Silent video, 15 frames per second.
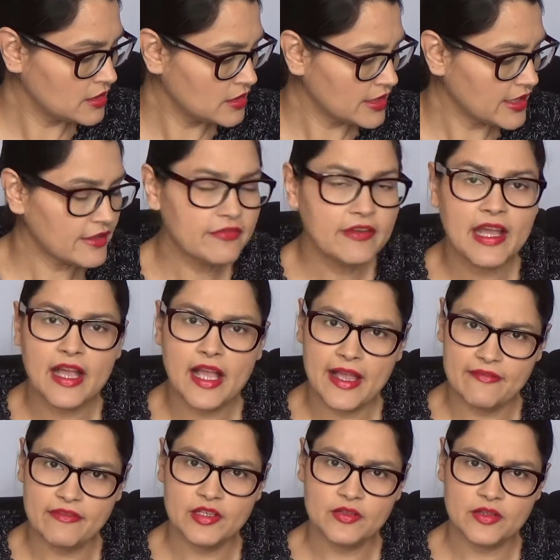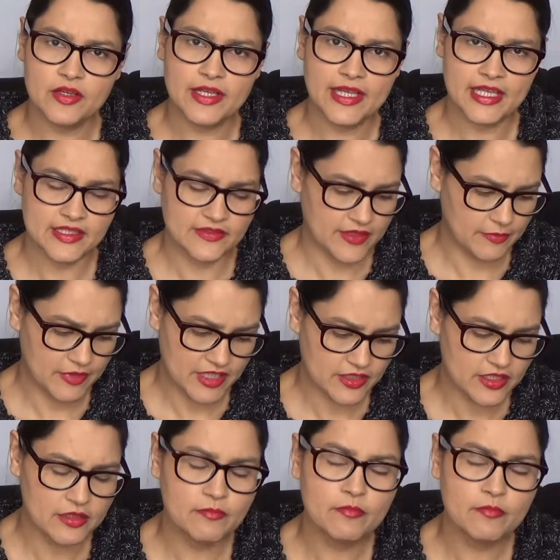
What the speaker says: if you have a look on Cats Fabrics,